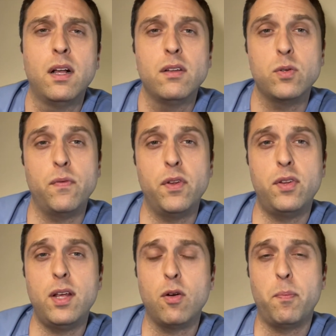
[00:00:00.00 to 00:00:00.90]
So if you
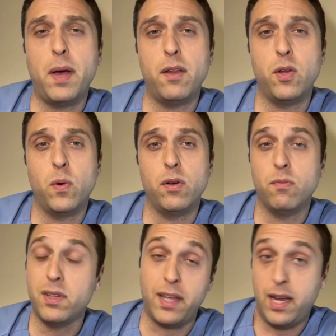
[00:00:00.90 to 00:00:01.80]
see your pet doing
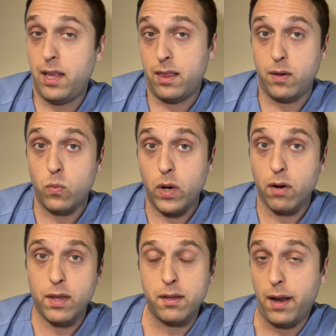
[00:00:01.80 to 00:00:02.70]
really anything weird
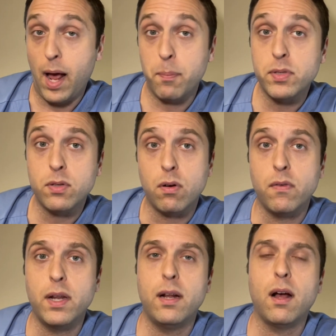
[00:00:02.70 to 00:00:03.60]
that's an episode of
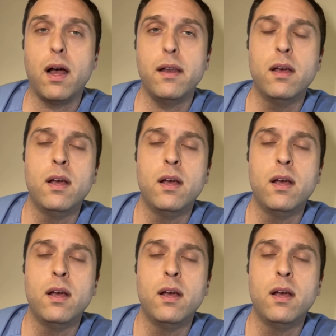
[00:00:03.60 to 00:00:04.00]
any kind,